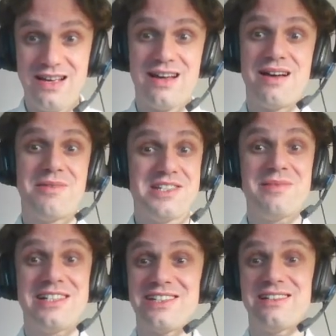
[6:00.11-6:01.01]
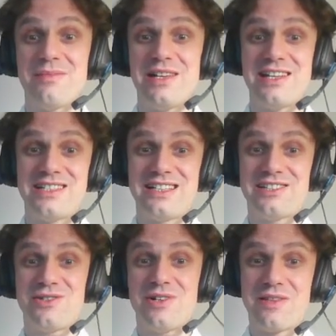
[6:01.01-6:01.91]
mathematical ability, and
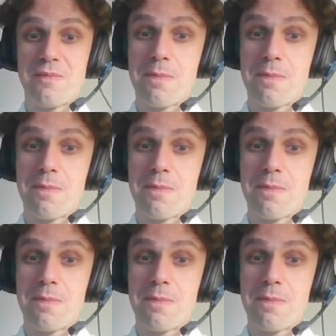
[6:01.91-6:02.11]
so on.